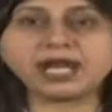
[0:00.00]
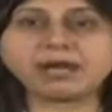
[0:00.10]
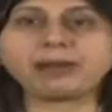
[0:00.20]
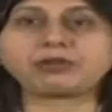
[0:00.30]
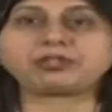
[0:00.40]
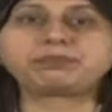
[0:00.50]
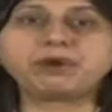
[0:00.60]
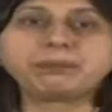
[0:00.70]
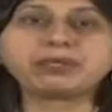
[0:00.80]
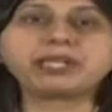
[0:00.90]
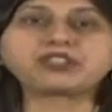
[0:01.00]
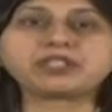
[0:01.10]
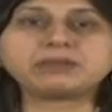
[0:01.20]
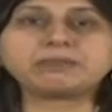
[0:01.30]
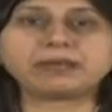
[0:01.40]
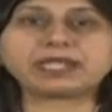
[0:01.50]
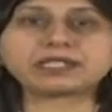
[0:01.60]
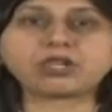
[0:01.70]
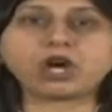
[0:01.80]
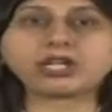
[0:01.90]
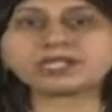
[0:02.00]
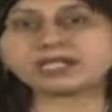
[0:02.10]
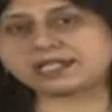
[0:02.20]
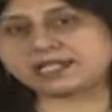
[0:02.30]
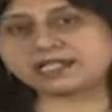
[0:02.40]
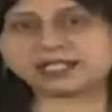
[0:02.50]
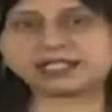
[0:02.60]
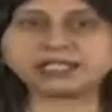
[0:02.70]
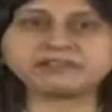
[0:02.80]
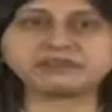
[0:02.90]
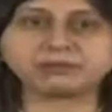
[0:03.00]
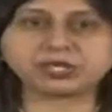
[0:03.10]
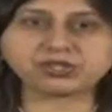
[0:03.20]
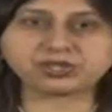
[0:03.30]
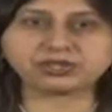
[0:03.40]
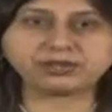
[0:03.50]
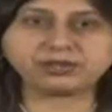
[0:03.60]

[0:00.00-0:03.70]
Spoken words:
about the population based on statistical information.